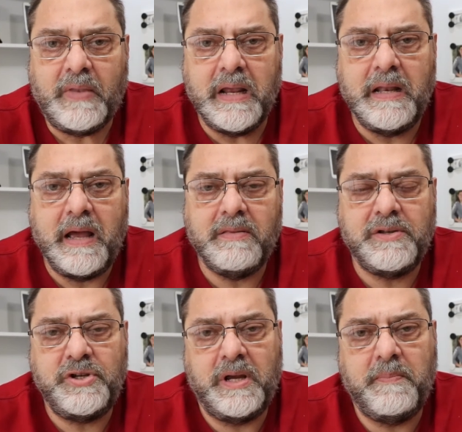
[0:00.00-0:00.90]
Now the
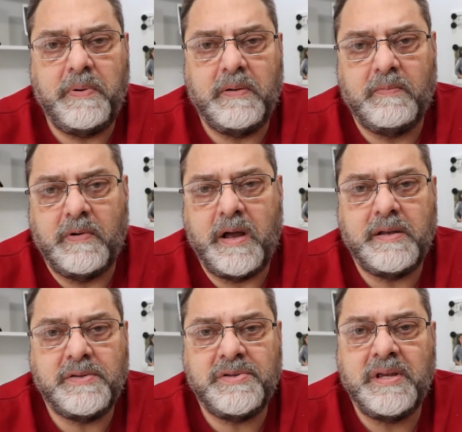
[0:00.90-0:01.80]
chip
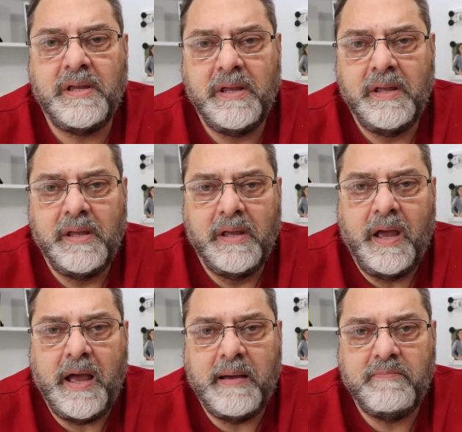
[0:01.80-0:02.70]
runs
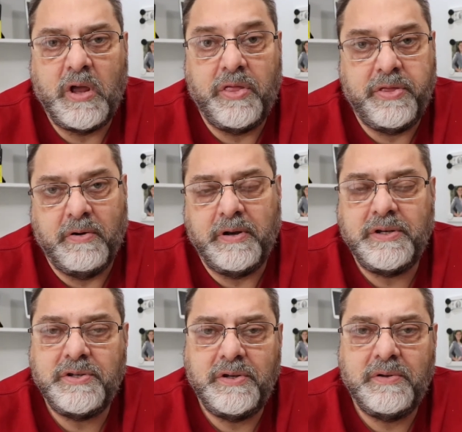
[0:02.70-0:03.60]

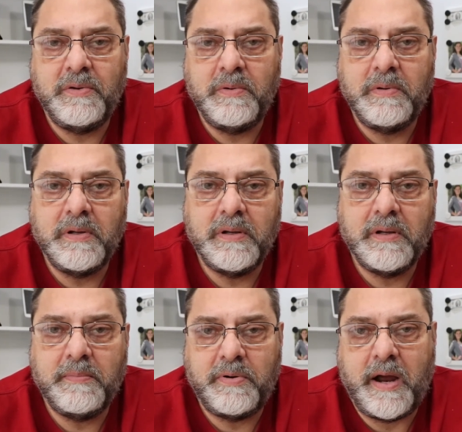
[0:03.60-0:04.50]
32
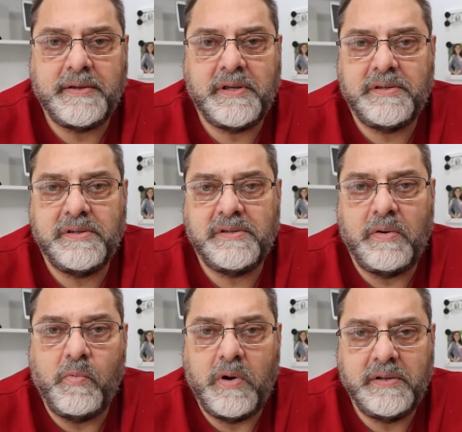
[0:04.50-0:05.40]
processes
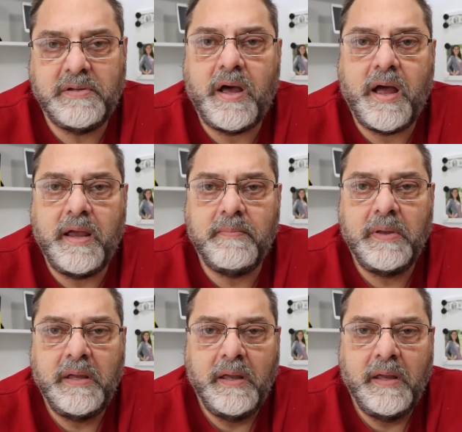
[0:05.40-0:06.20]
at one time,